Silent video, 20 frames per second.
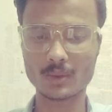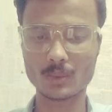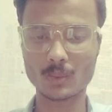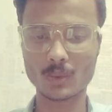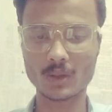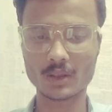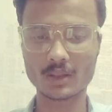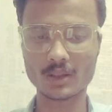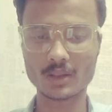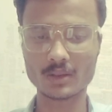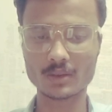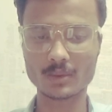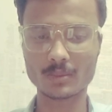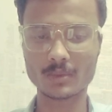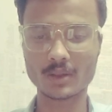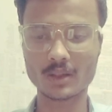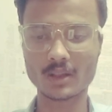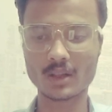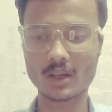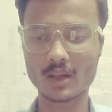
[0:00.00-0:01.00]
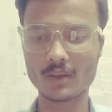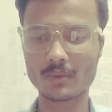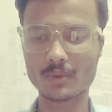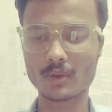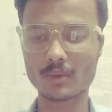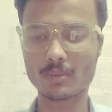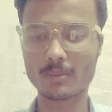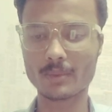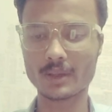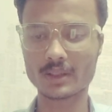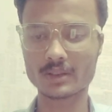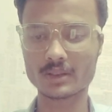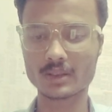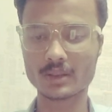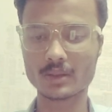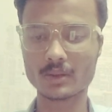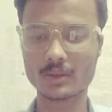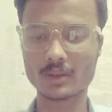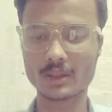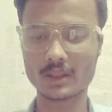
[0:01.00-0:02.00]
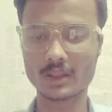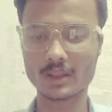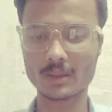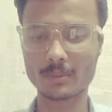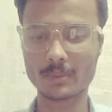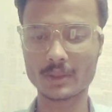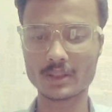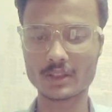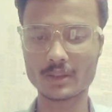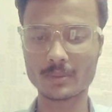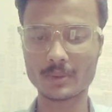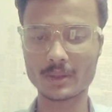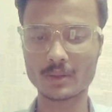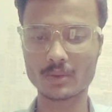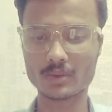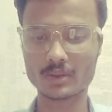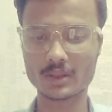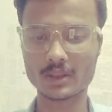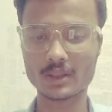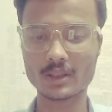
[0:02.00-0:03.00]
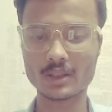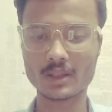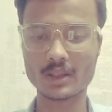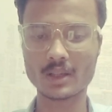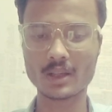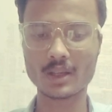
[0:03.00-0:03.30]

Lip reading: waters of the Gulf of Mexico and the Pacific Ocean